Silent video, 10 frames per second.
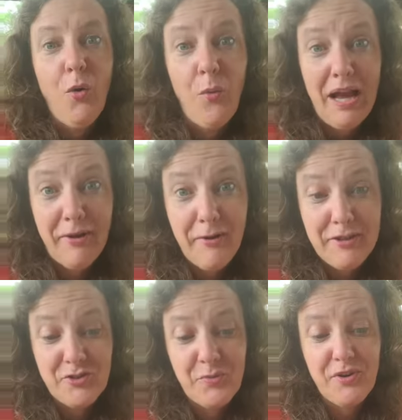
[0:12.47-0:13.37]
While
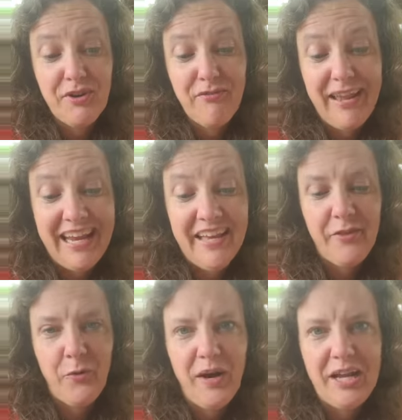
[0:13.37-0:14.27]
the dwarf
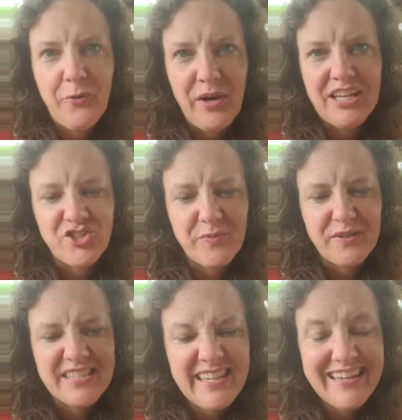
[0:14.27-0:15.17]
and the white witch
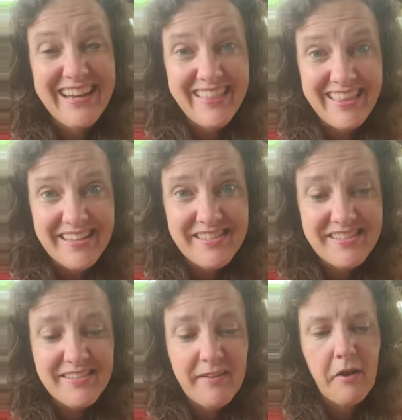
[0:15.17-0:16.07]
were saying
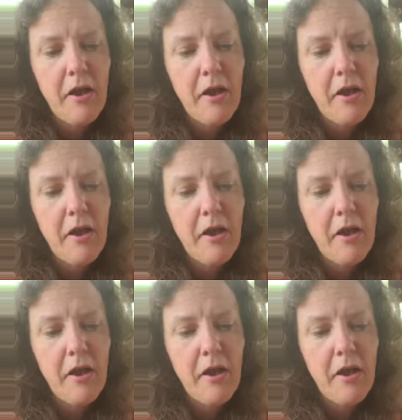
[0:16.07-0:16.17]
this,